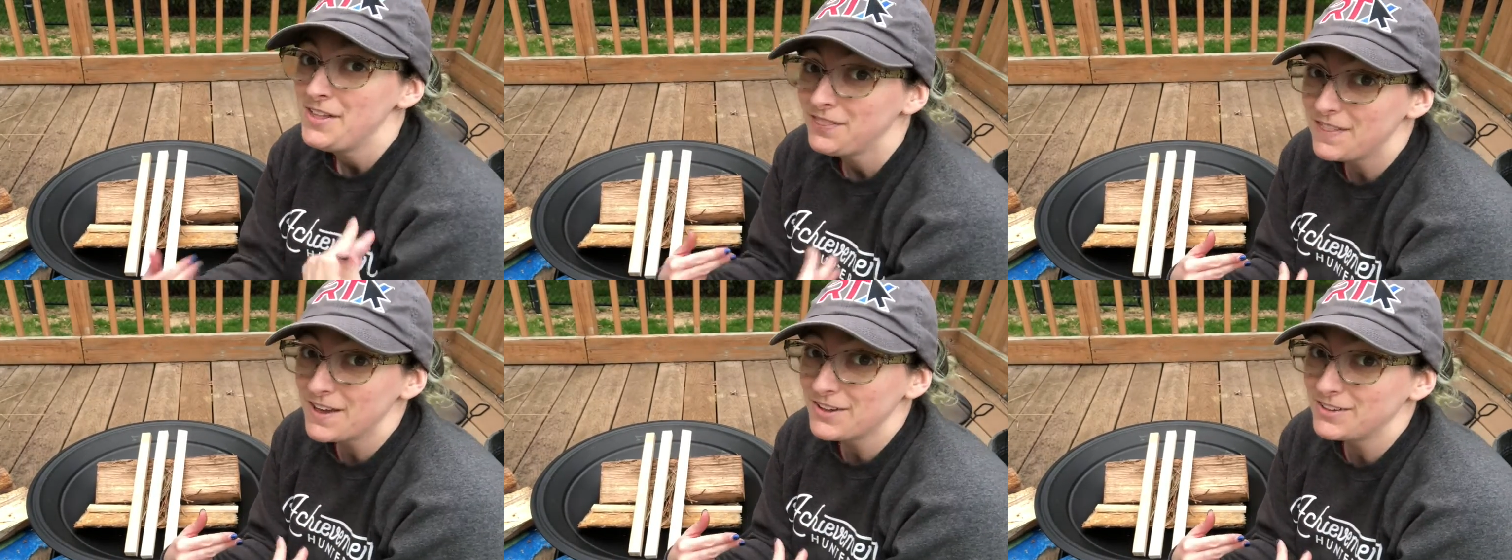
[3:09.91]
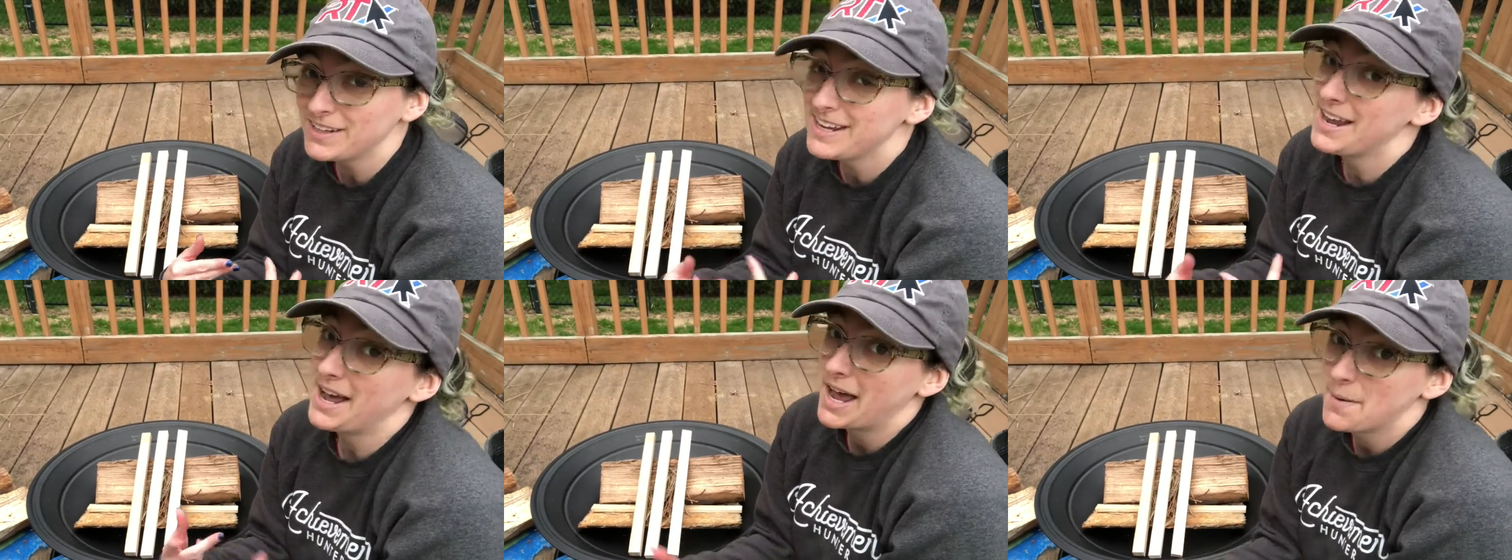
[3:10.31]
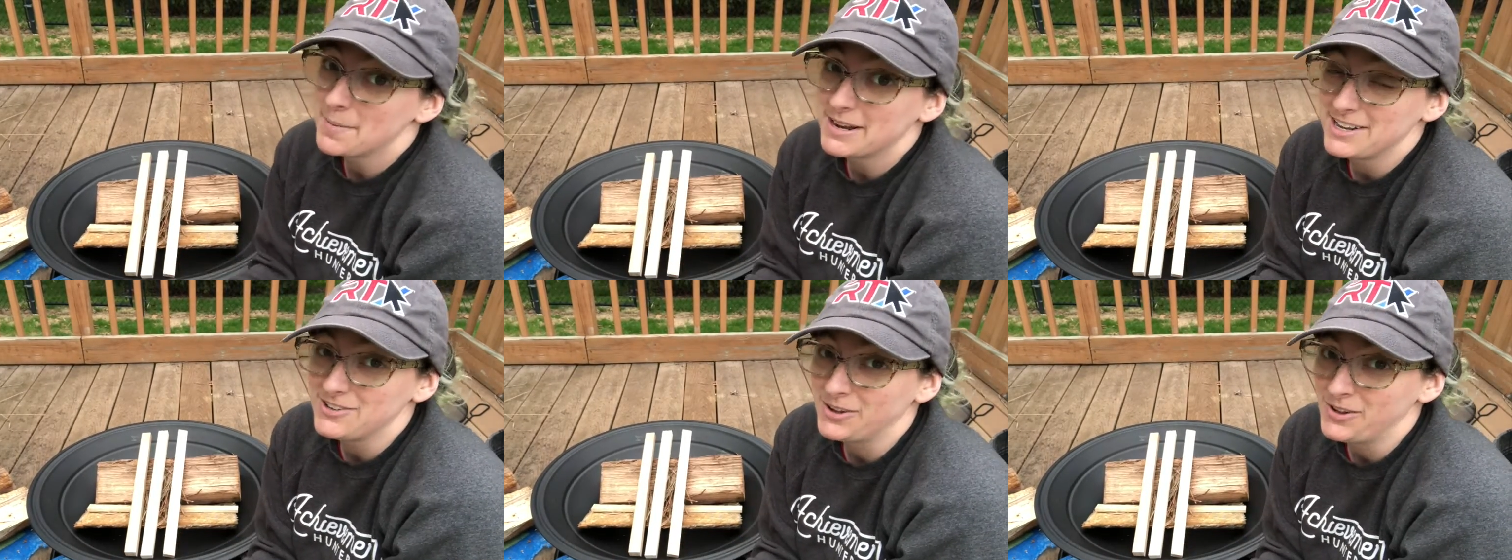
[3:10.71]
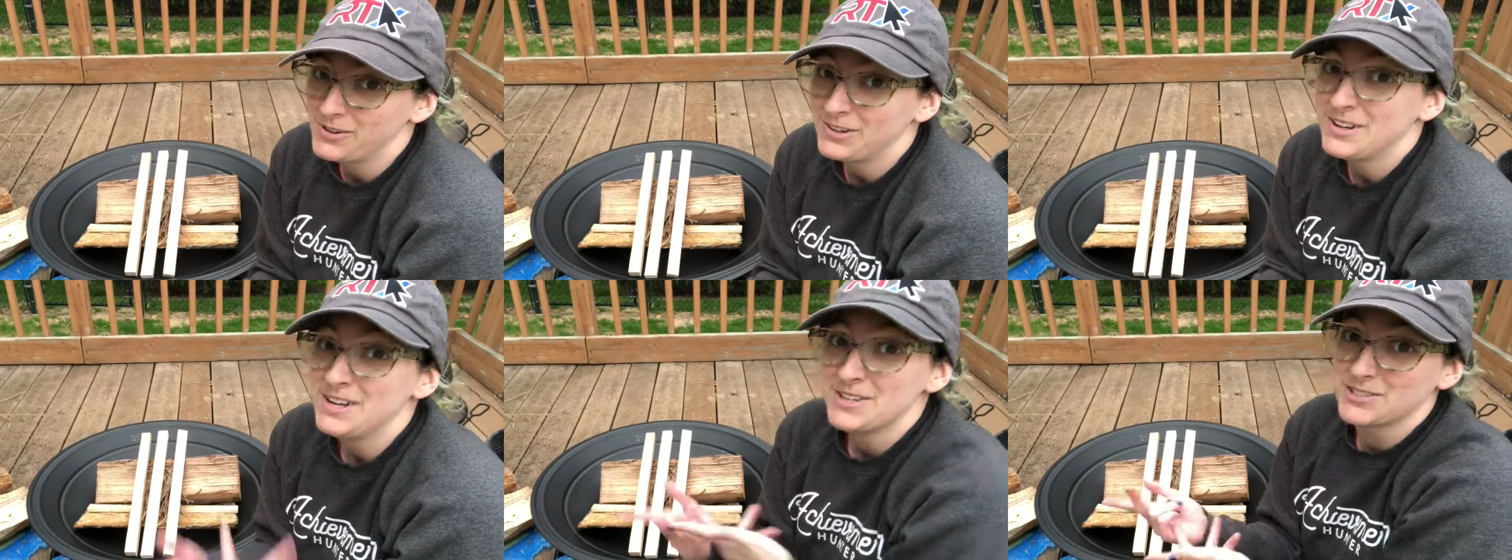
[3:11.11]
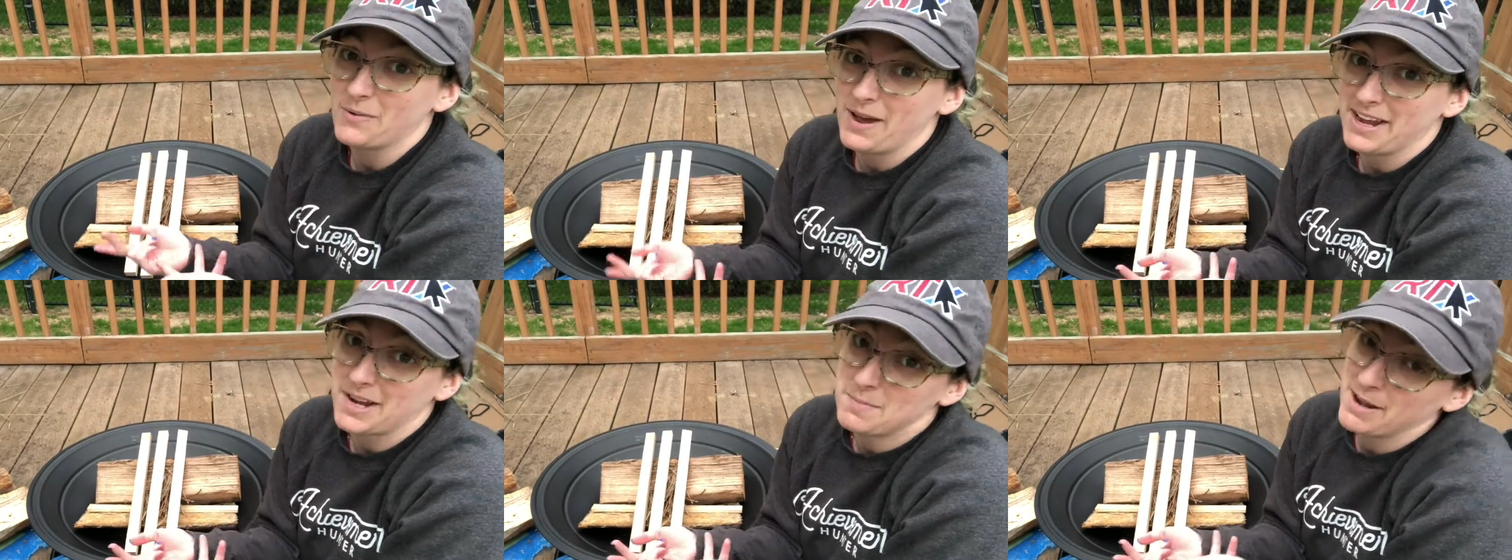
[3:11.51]
Luckily, I'm an adult, so
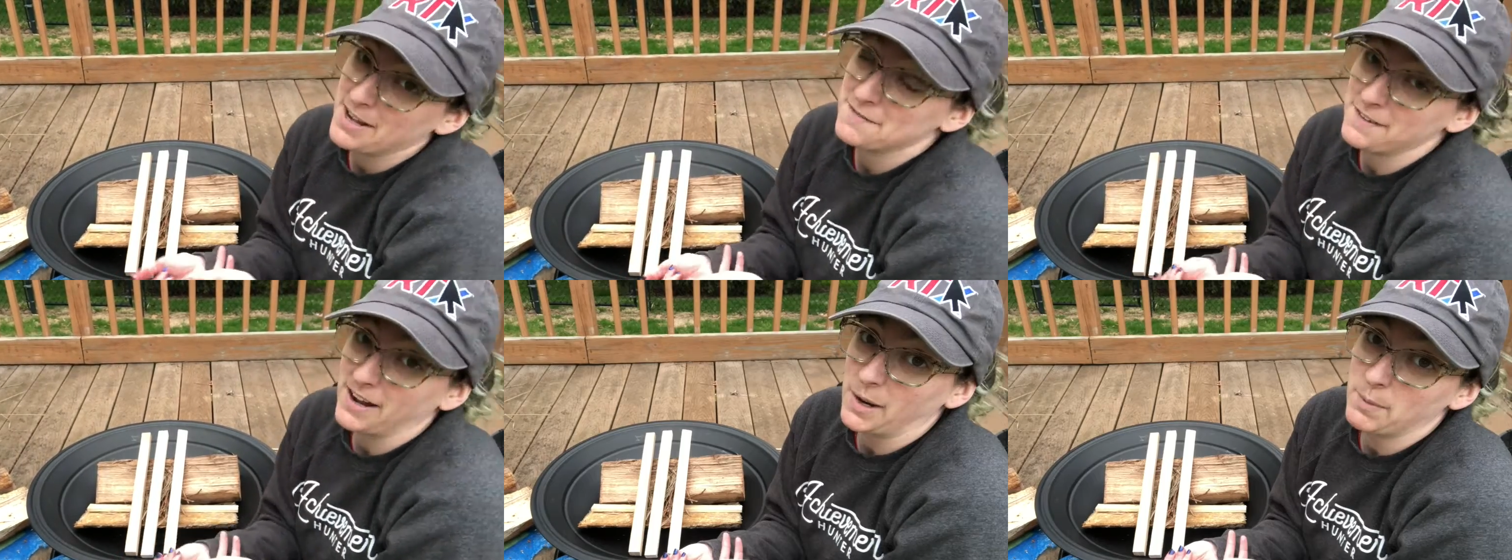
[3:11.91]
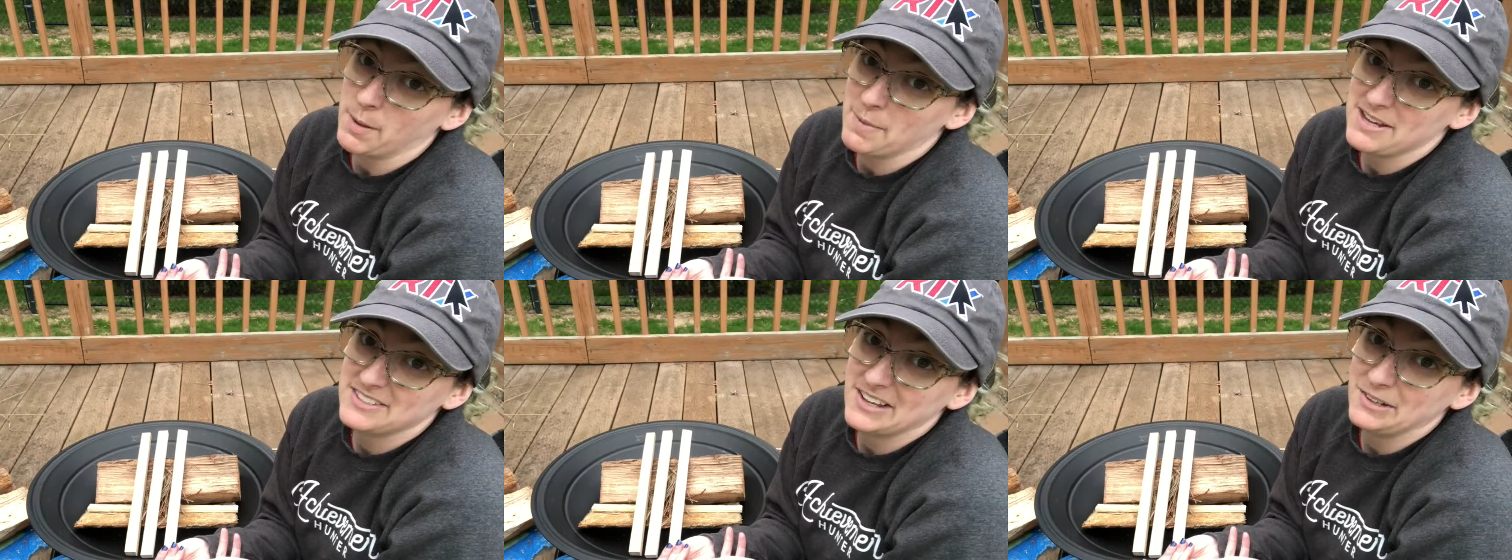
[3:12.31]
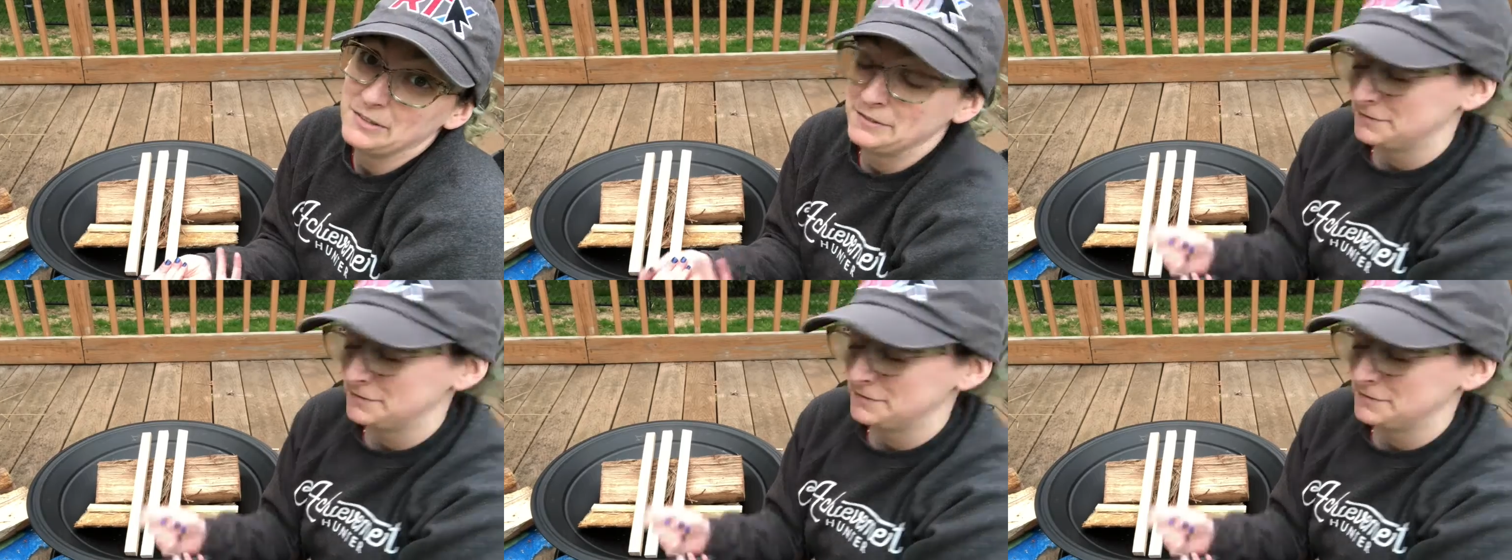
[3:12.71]
I can make a fire by myself.